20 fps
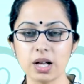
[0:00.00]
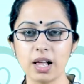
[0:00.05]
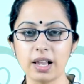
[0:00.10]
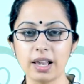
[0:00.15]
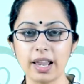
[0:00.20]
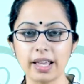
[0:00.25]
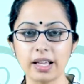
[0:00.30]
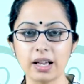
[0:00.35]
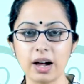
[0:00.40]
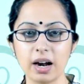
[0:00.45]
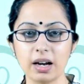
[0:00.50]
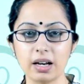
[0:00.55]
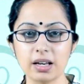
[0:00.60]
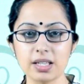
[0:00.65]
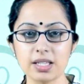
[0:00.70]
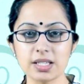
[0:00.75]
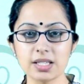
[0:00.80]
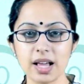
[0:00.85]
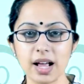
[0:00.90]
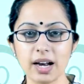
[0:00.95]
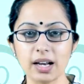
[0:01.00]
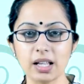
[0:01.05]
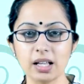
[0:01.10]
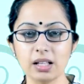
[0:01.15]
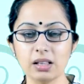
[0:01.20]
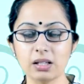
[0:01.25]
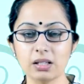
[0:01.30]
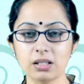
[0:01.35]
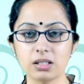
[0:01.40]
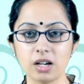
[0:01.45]
like
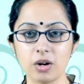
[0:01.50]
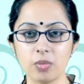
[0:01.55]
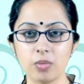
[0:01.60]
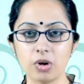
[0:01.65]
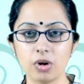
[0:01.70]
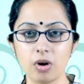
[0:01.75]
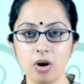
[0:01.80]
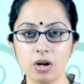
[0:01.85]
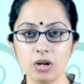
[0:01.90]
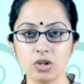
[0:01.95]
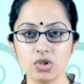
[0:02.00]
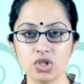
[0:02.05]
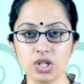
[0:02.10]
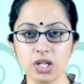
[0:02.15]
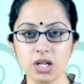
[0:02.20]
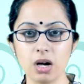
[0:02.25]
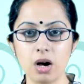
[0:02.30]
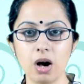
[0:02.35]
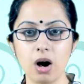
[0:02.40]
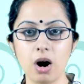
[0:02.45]
understanding the terminology